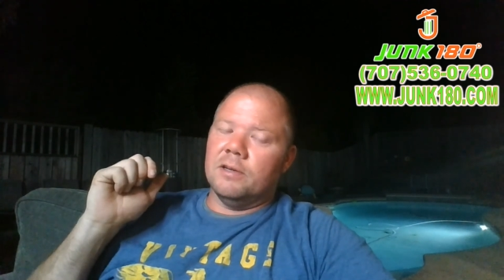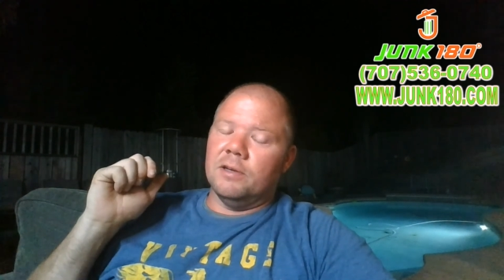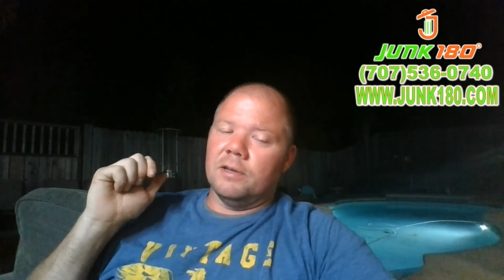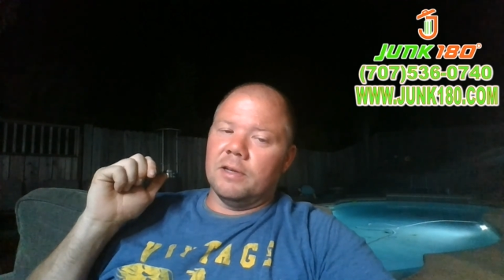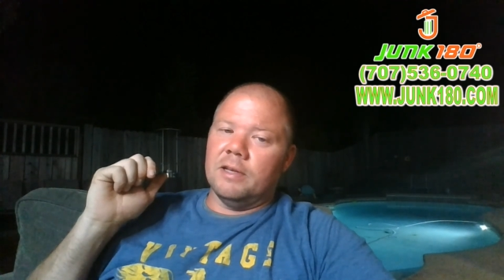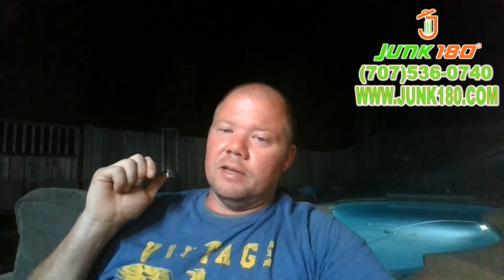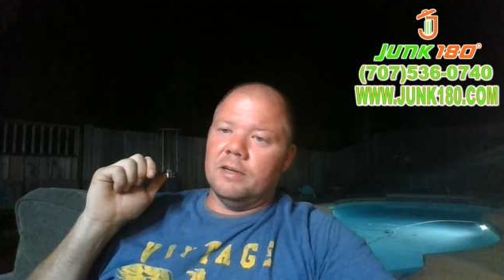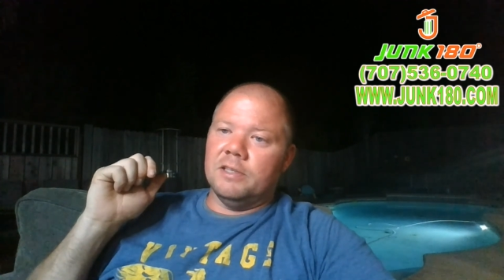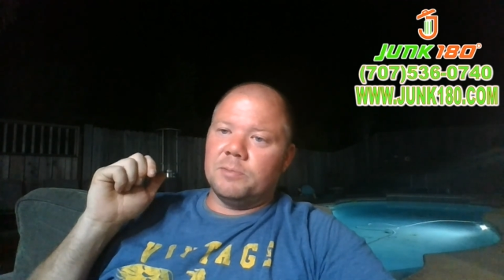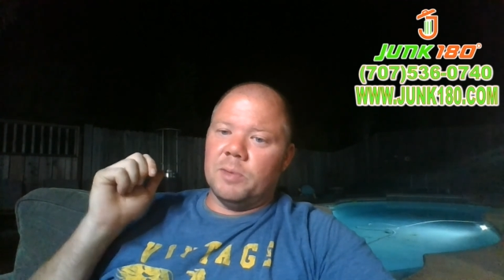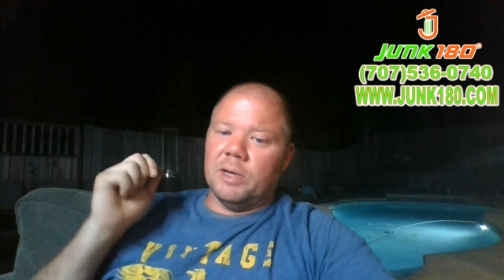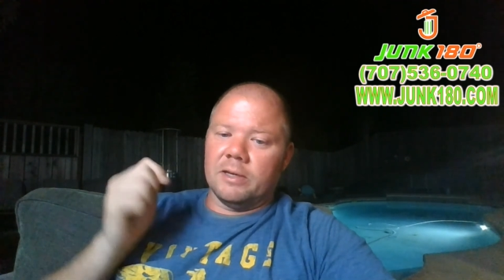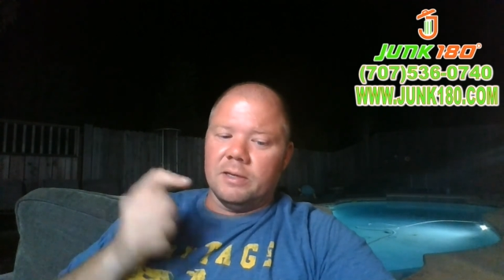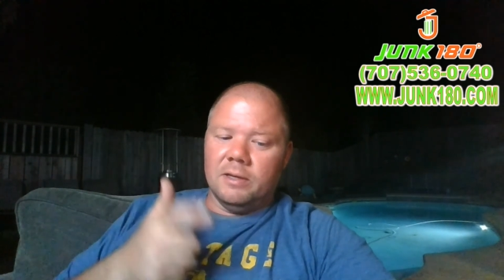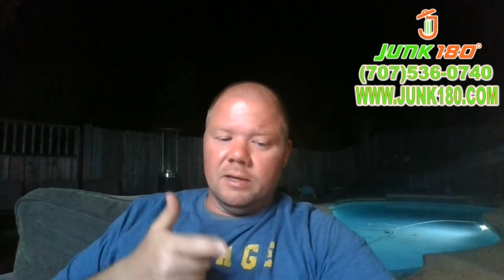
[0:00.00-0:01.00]
couldn't get it
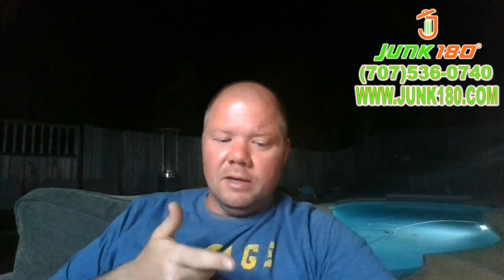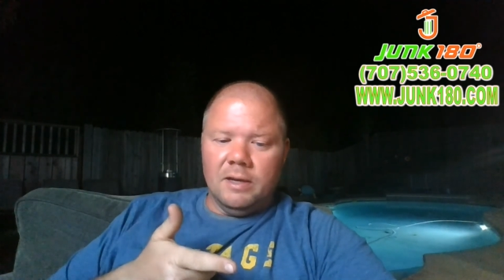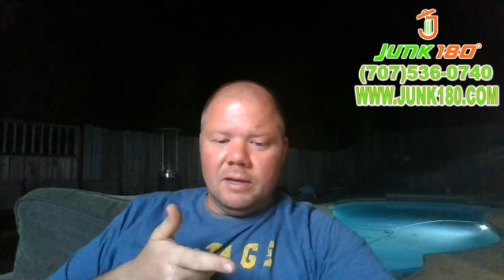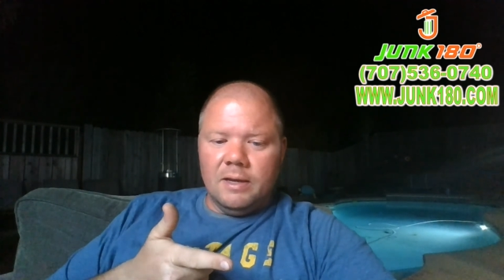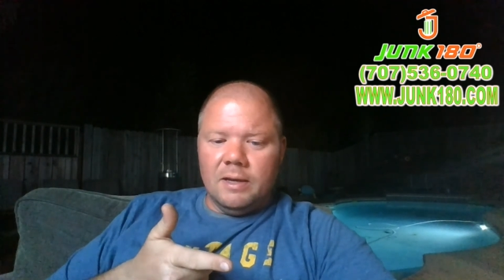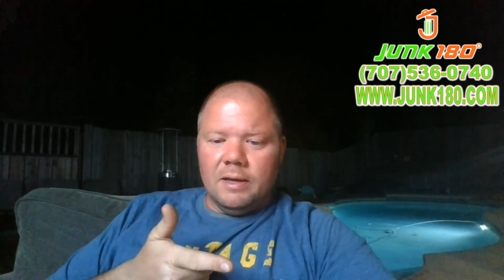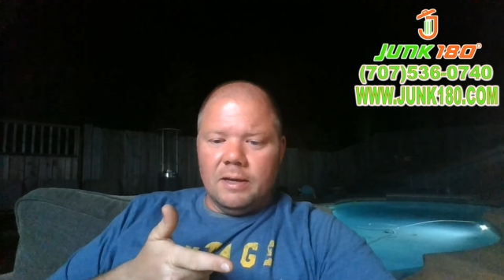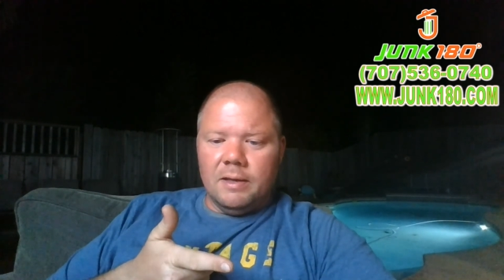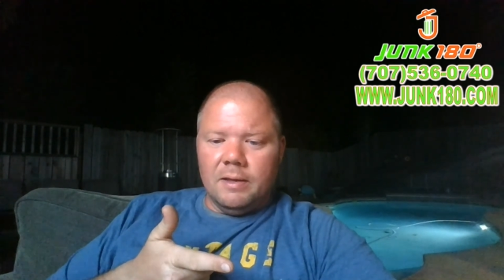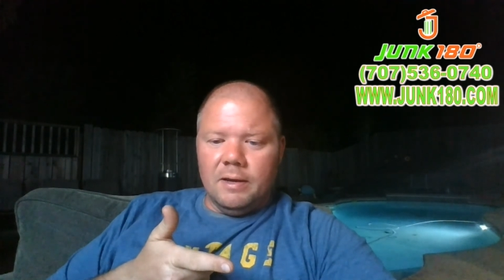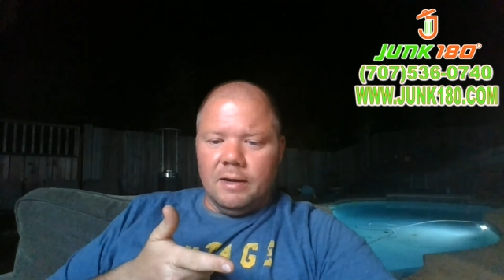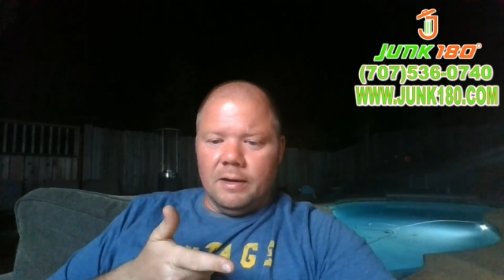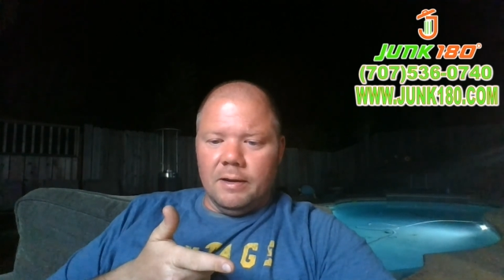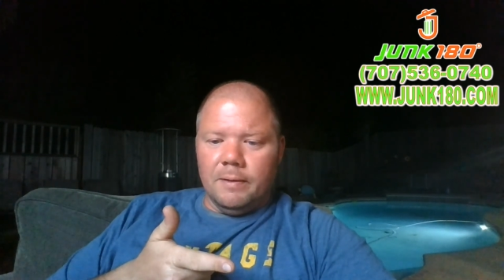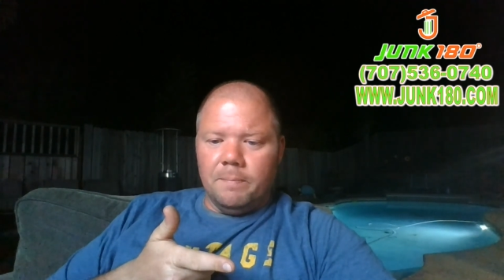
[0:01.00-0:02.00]
inspected.
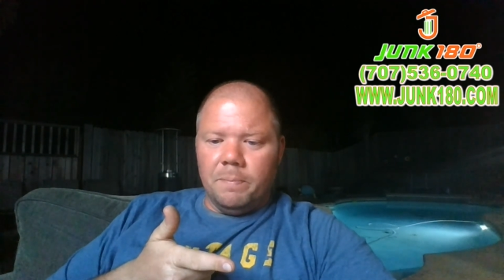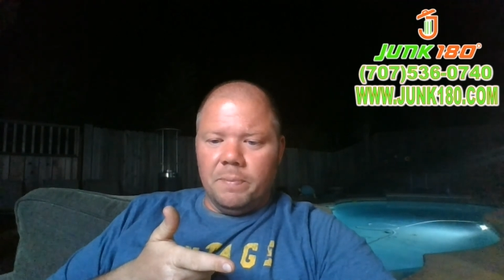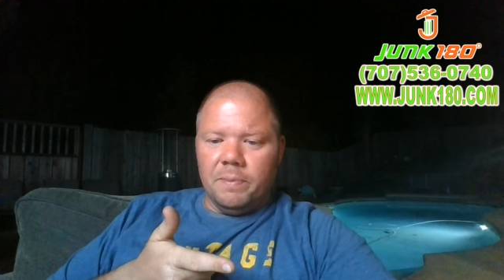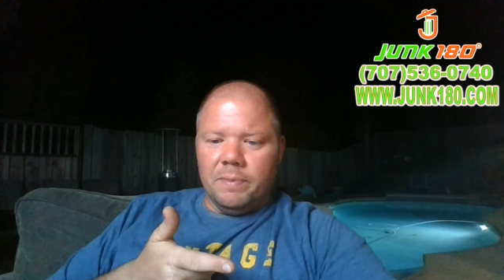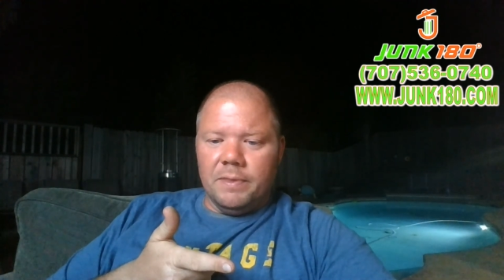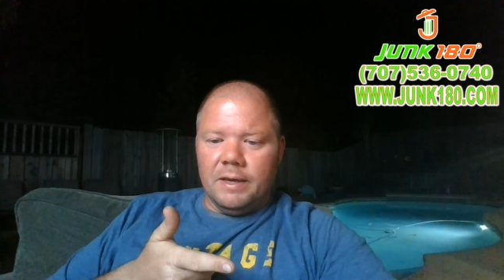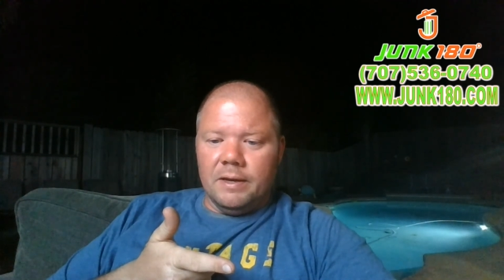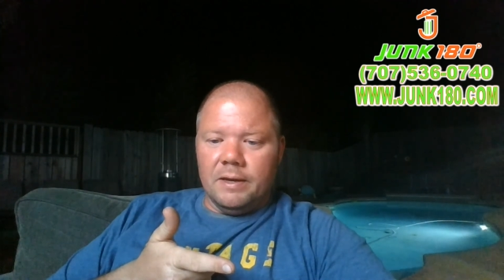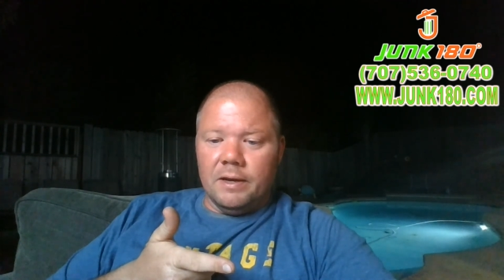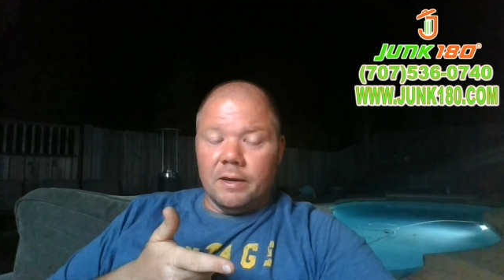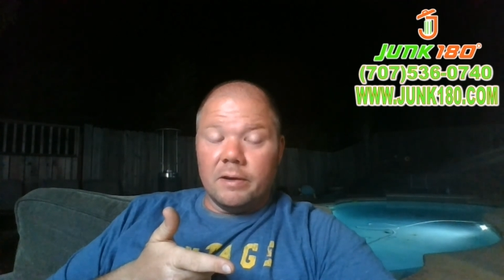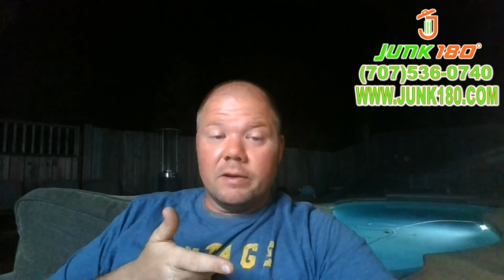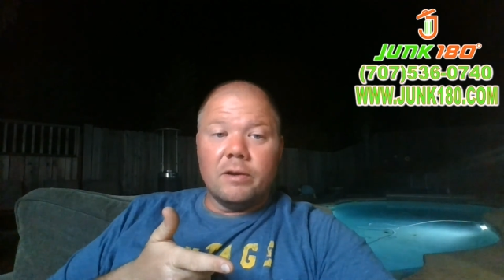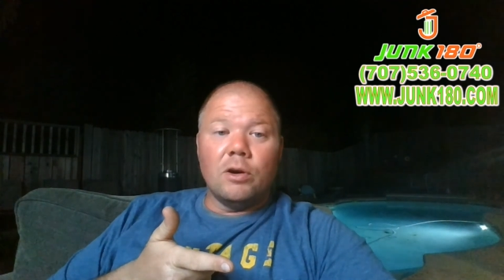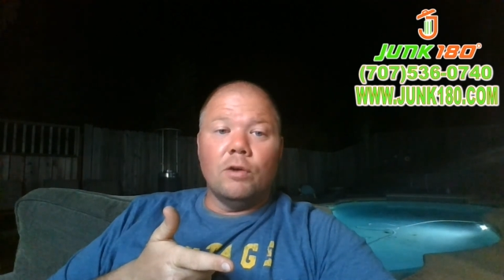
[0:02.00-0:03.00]
Then
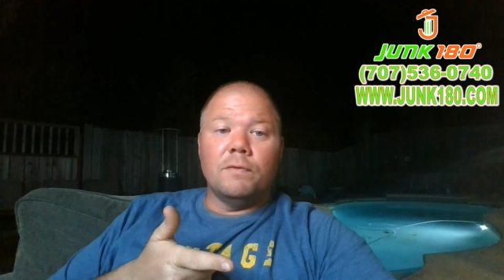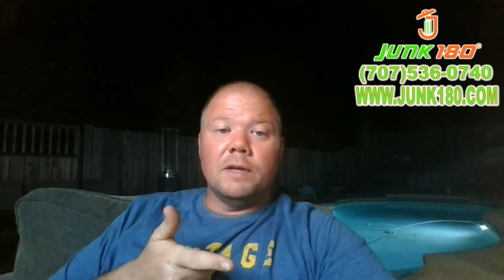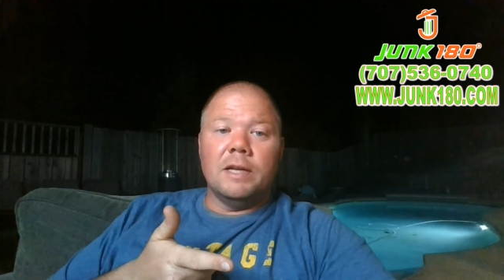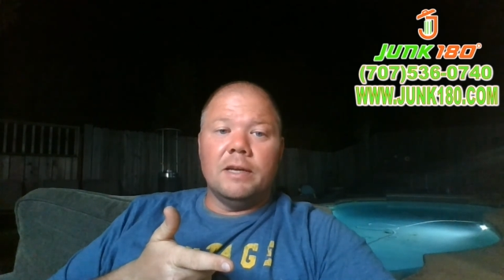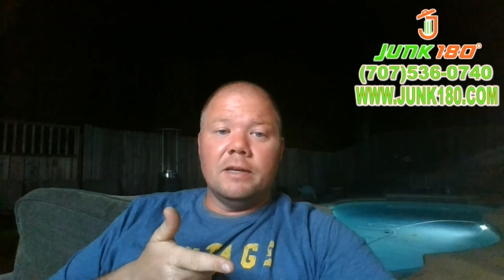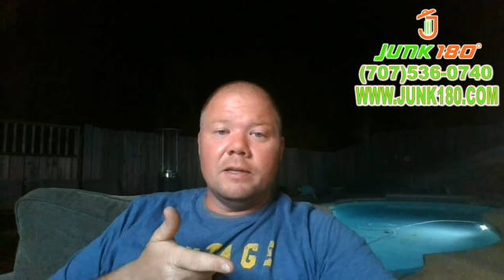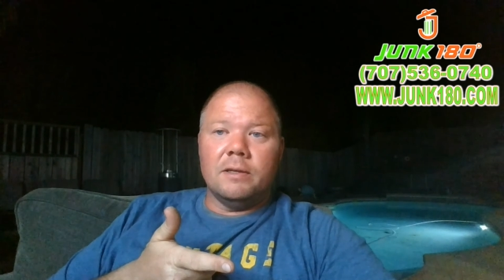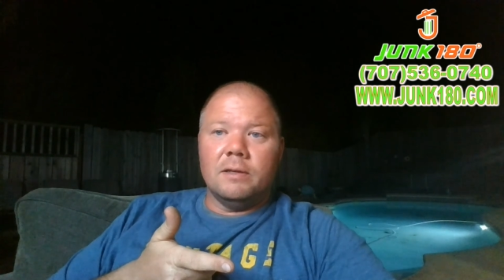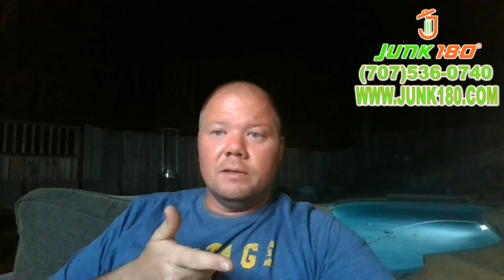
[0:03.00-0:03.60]
COVID hit,